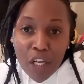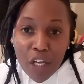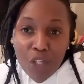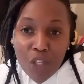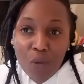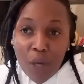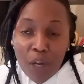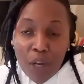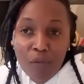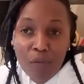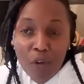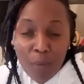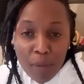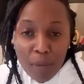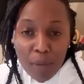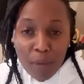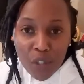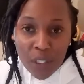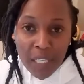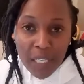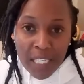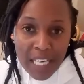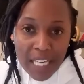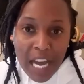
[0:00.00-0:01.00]
to
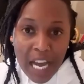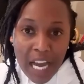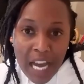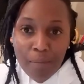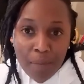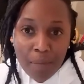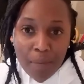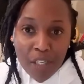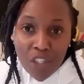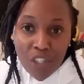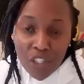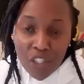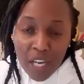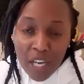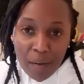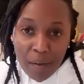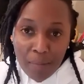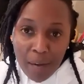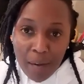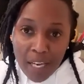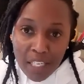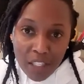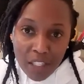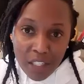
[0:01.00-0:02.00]
information that had been shared
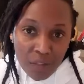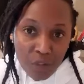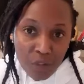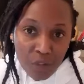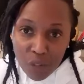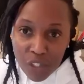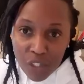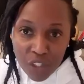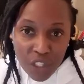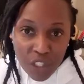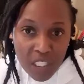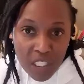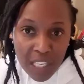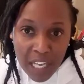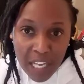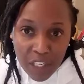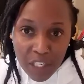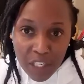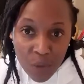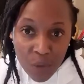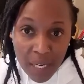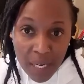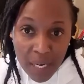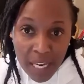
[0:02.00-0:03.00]
by individuals just
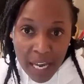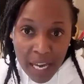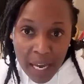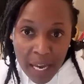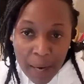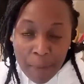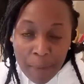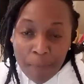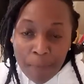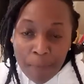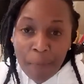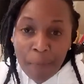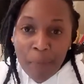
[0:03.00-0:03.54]
like you and I.